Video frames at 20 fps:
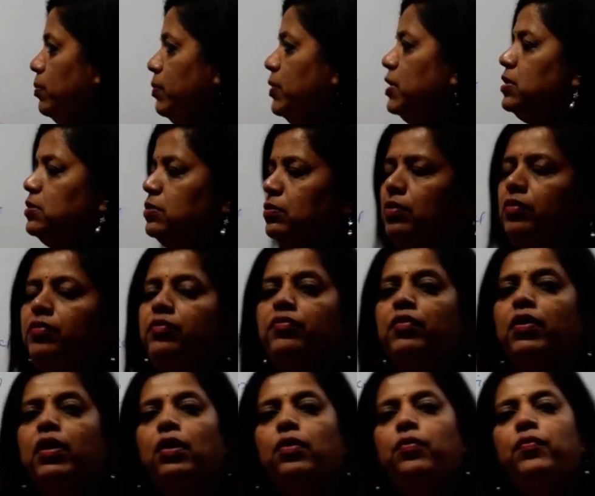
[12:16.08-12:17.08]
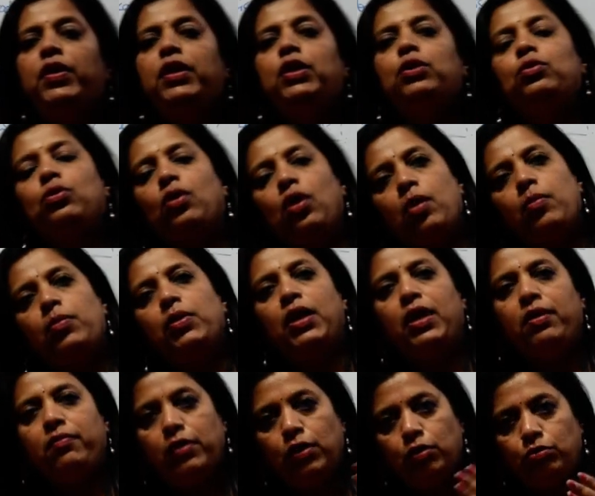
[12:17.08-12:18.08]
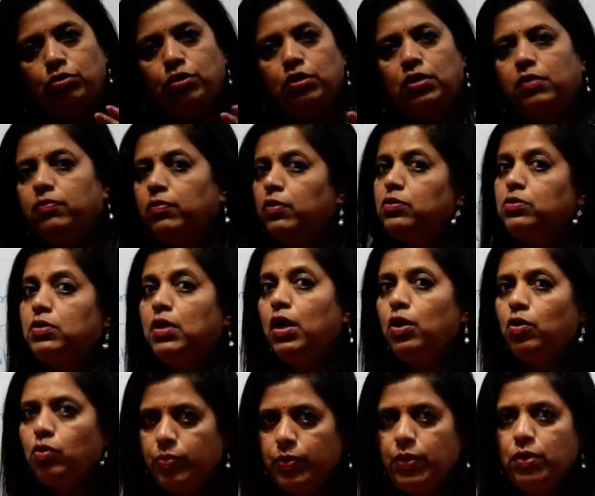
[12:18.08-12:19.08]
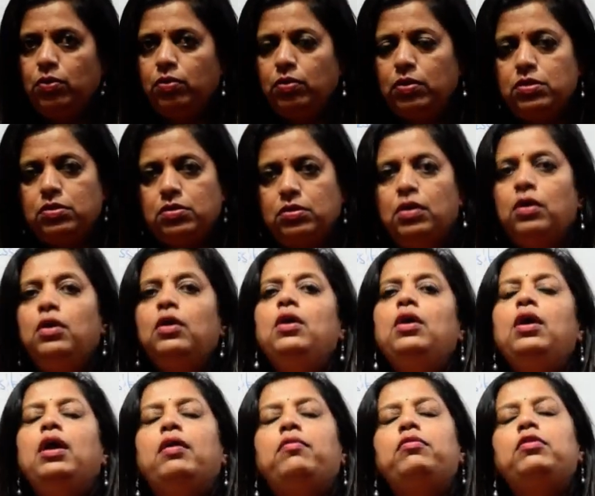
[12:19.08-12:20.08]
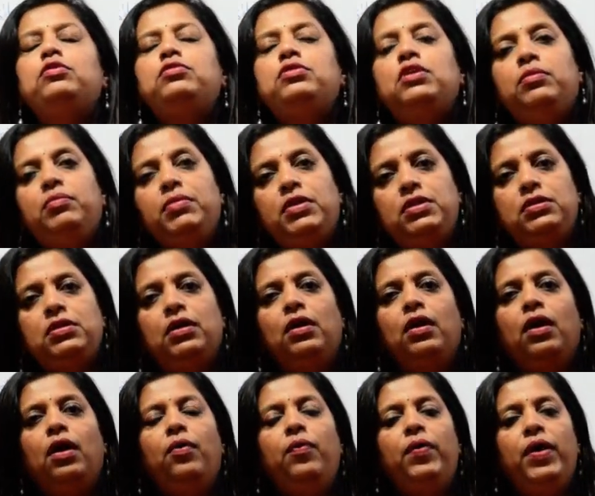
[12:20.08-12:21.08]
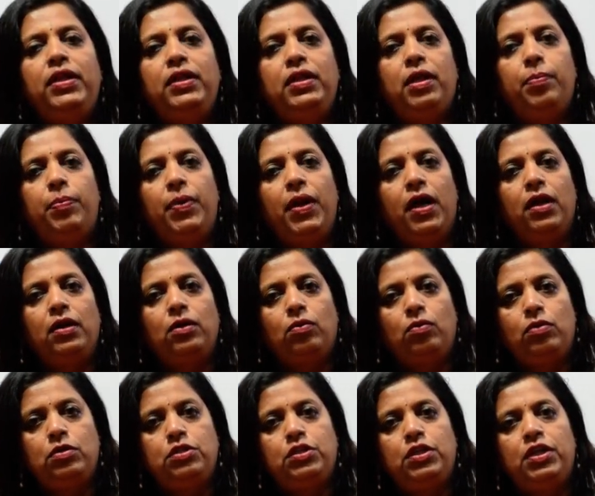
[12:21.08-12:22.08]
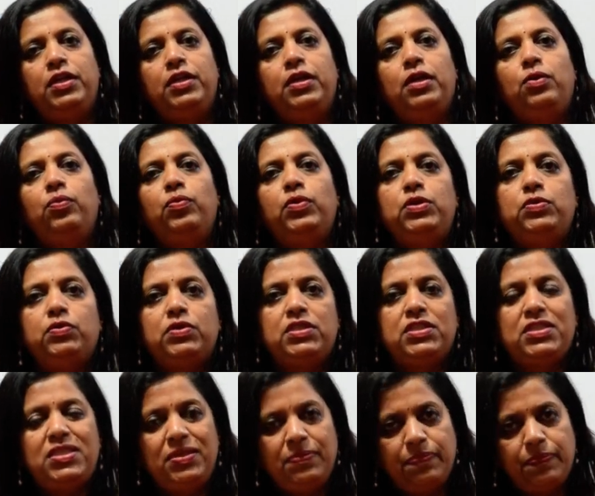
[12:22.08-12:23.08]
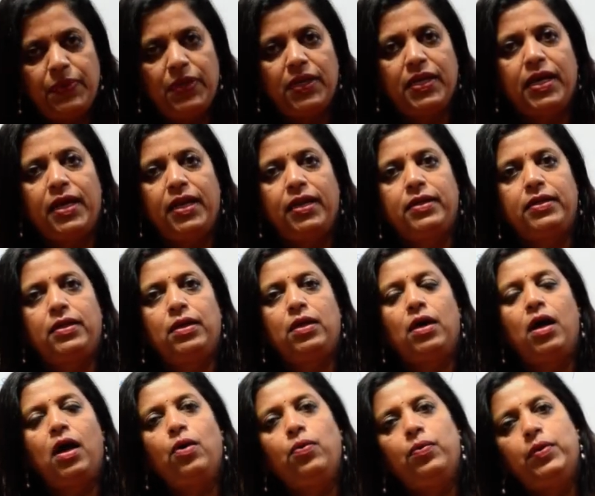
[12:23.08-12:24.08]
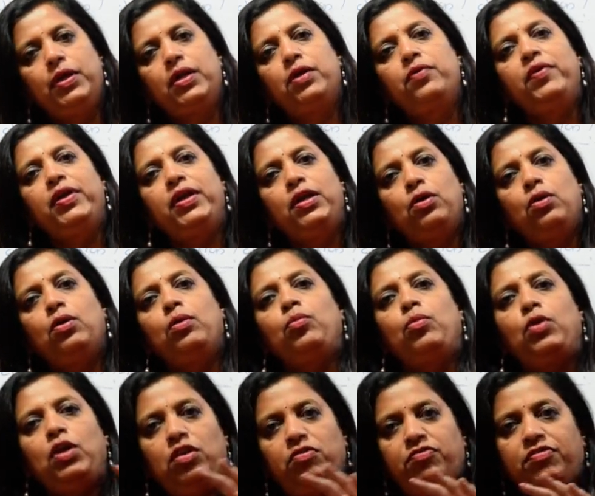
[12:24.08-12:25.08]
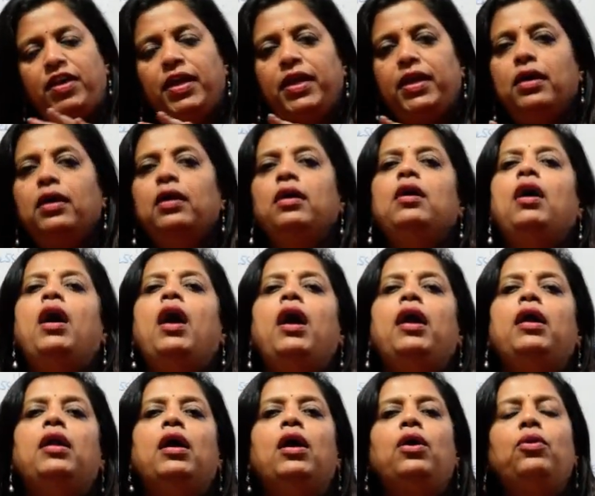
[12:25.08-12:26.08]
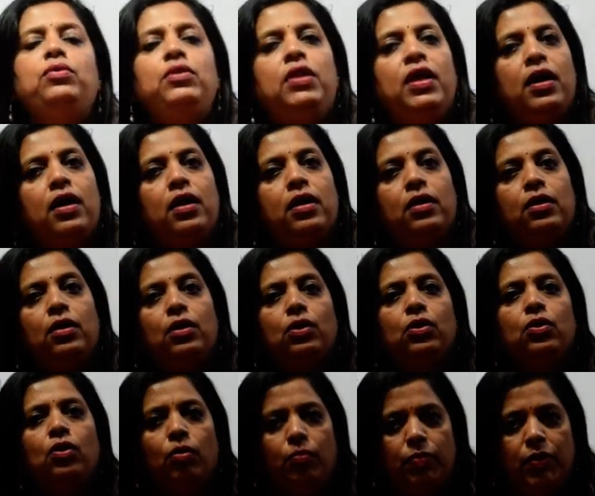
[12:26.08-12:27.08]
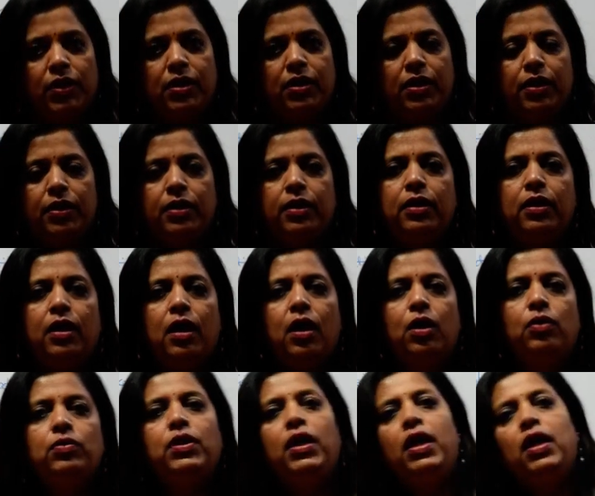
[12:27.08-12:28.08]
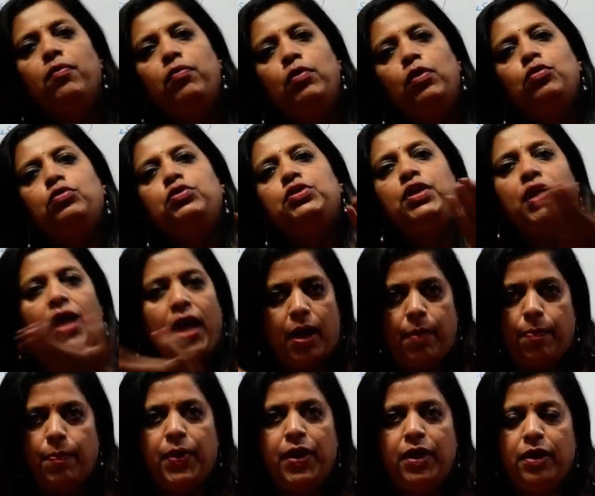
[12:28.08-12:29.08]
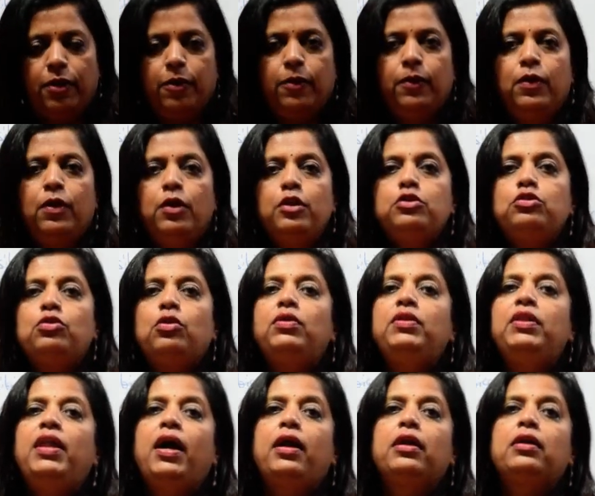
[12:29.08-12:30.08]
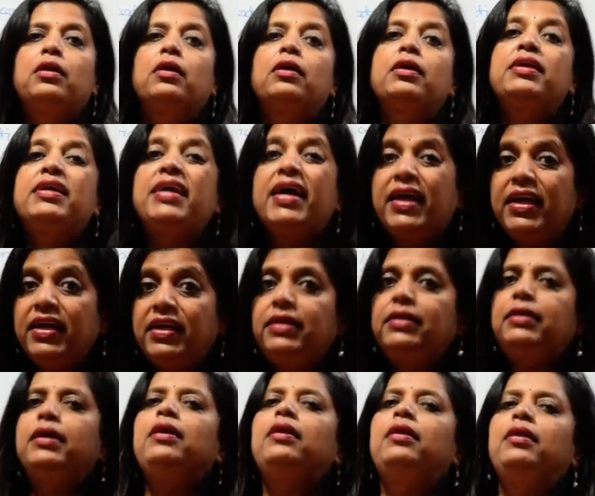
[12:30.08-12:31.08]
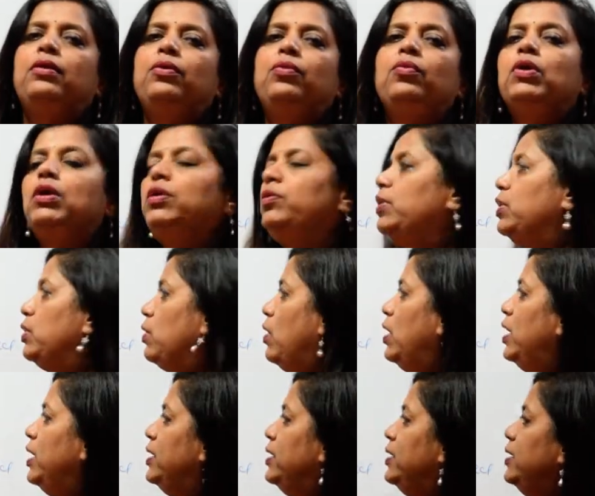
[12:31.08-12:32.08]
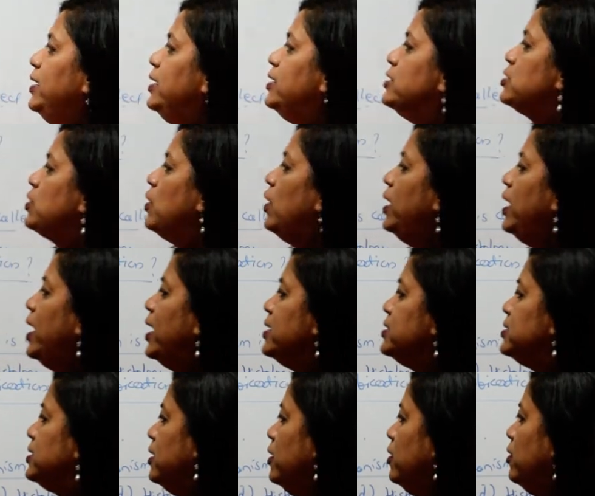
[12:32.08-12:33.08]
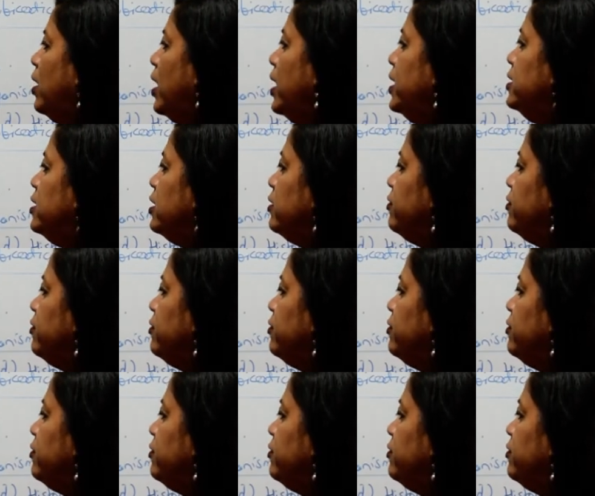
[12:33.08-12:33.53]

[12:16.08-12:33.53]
means when you talk about evolution, I hope you know this. Evolution means when the plant originated, which was a simple character, how it went on modifying and how they are complicated, how the evolution happened. So that character, what do you call it? It's called as either